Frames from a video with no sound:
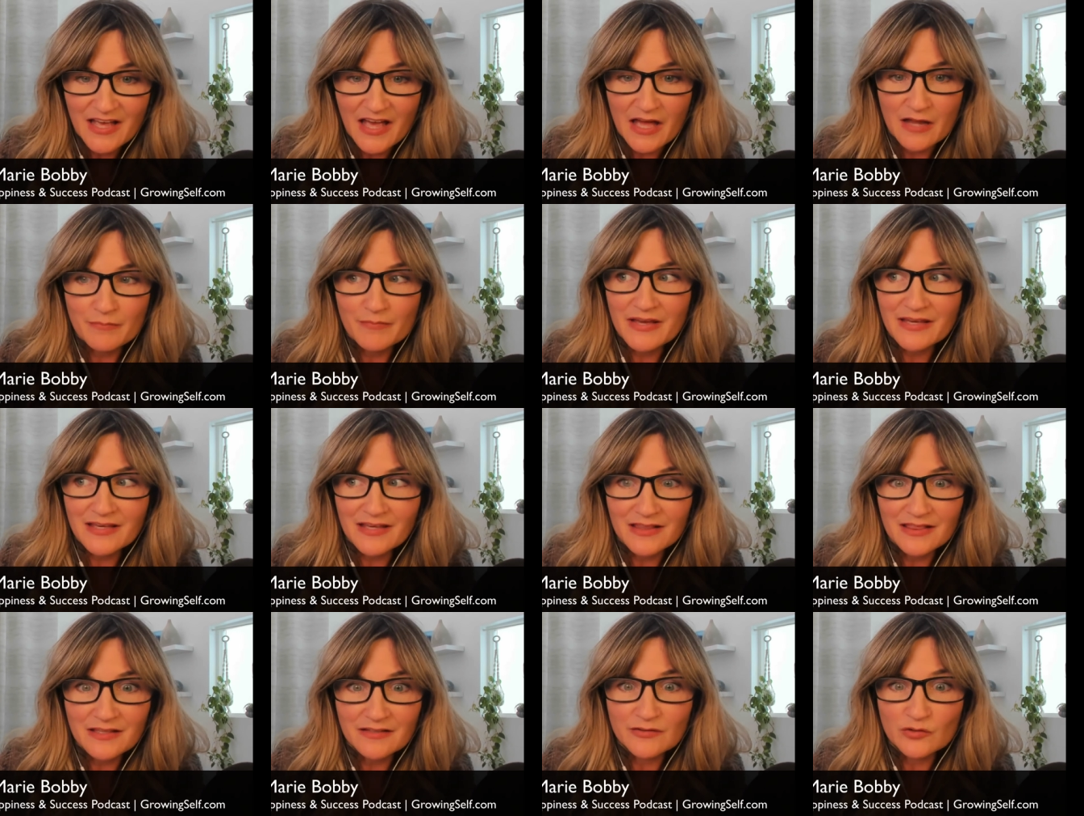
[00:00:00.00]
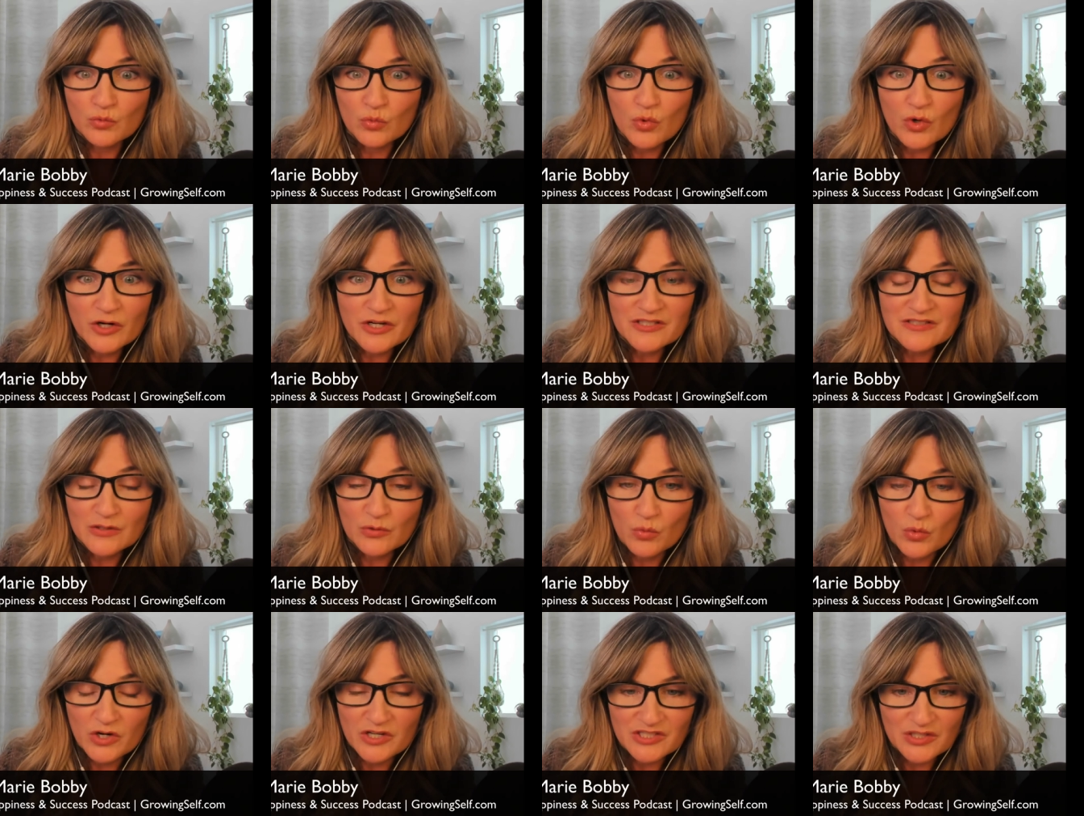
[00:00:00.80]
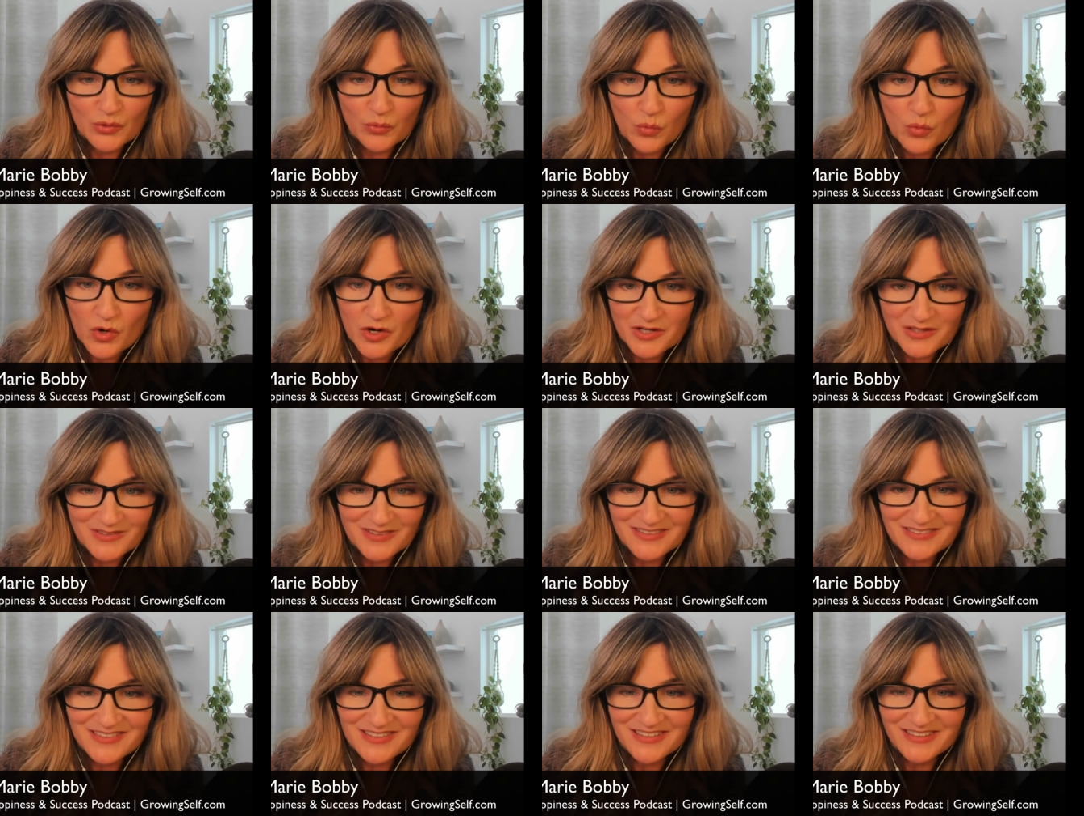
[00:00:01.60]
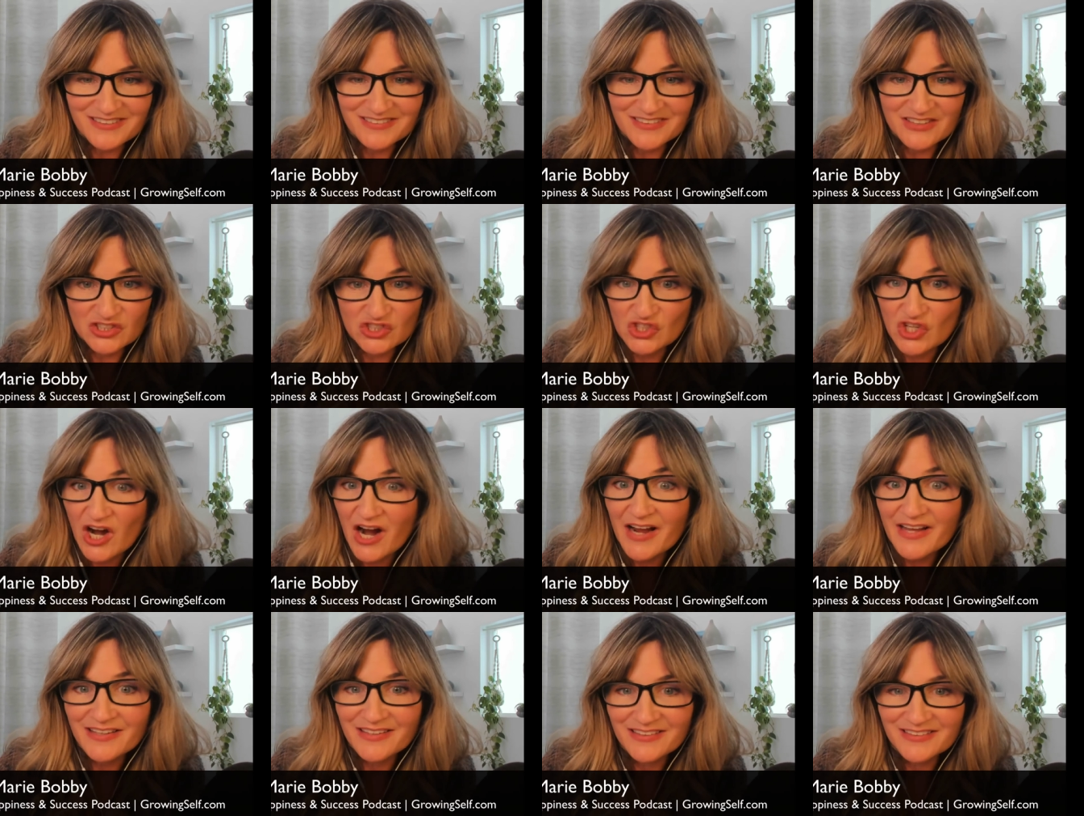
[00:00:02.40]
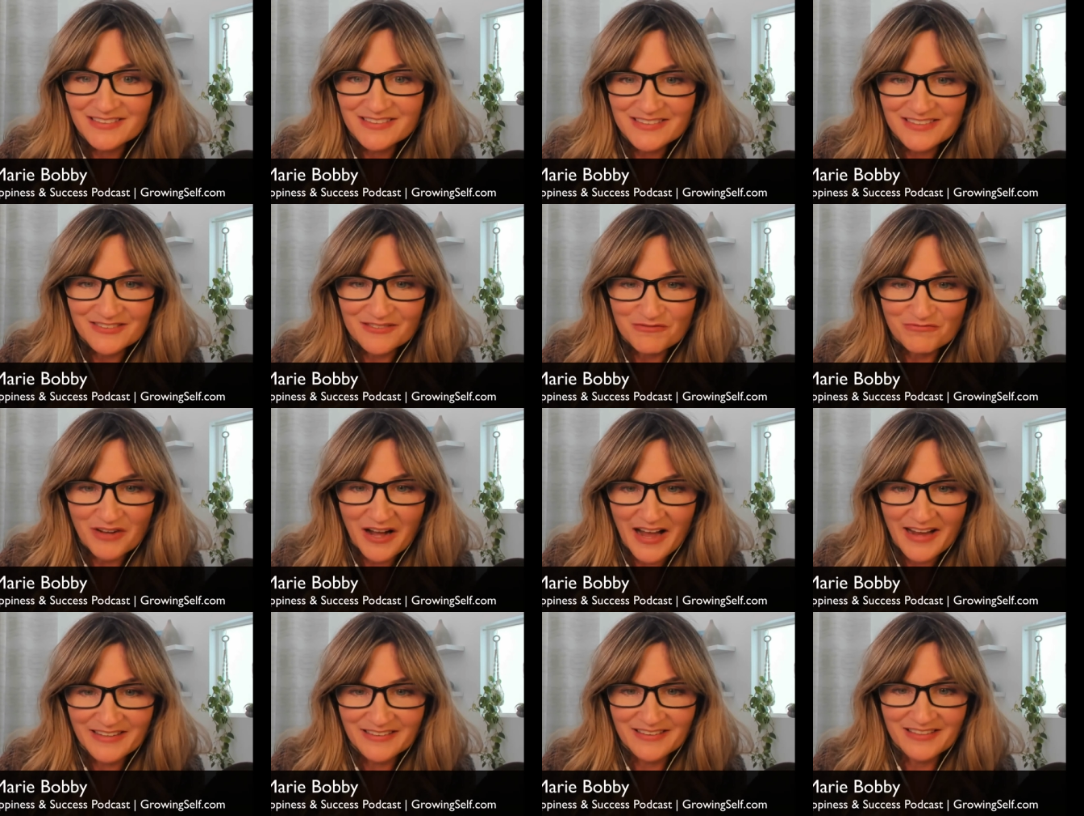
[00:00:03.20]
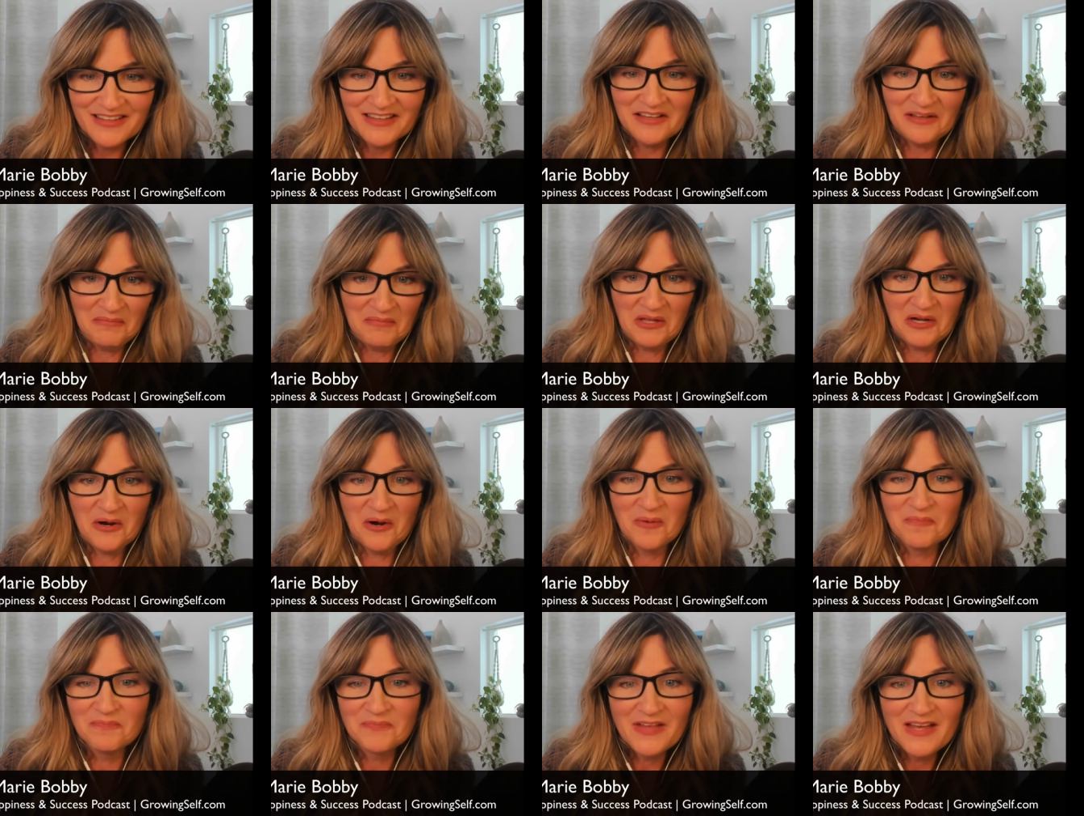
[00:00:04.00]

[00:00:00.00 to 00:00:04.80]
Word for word: and making things worse and worse and worse because they're they're trying to find the, you know,